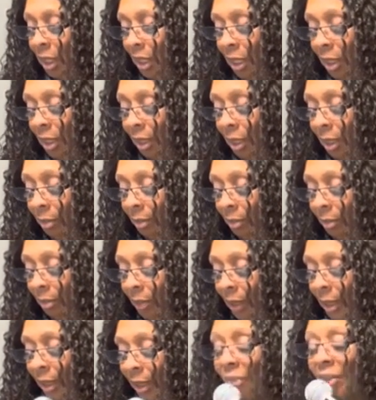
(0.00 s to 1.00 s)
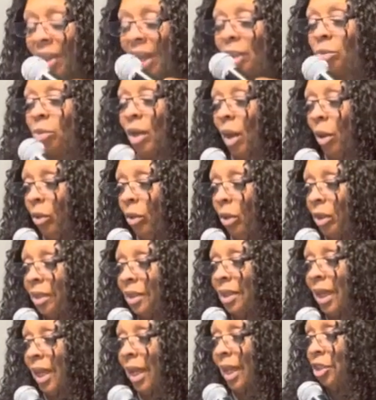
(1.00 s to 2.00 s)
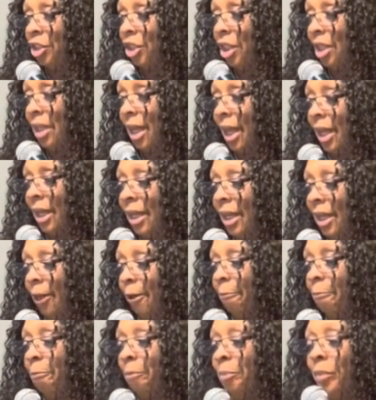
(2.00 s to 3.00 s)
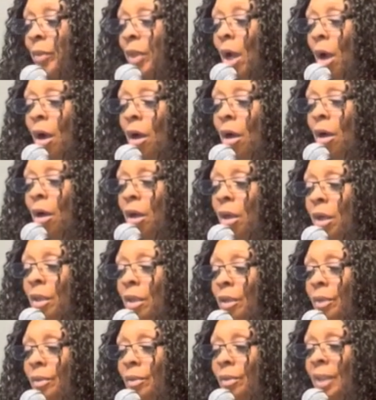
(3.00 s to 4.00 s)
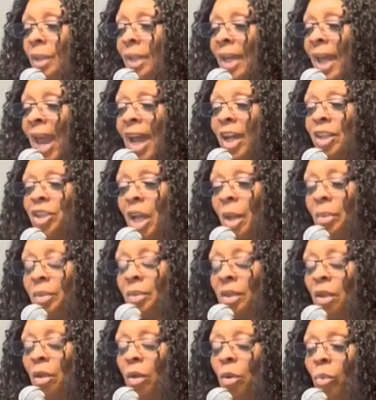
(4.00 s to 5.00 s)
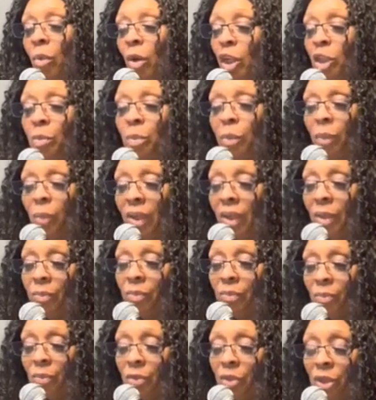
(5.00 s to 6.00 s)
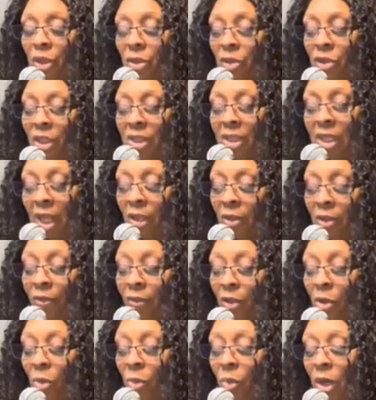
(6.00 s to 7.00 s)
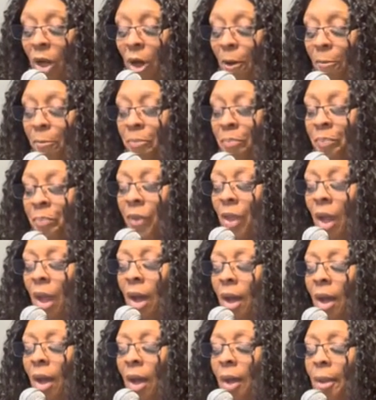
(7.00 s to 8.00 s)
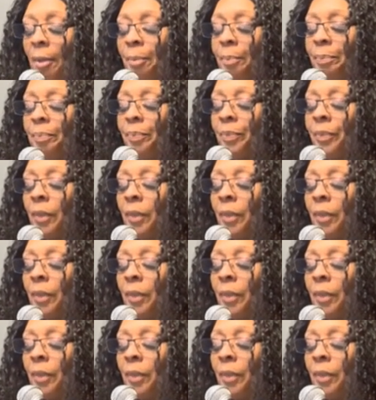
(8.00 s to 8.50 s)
Um, that's what I want to say. And she's not here. Our, the Cash App still works, but we, she, has got the phone with her. Um,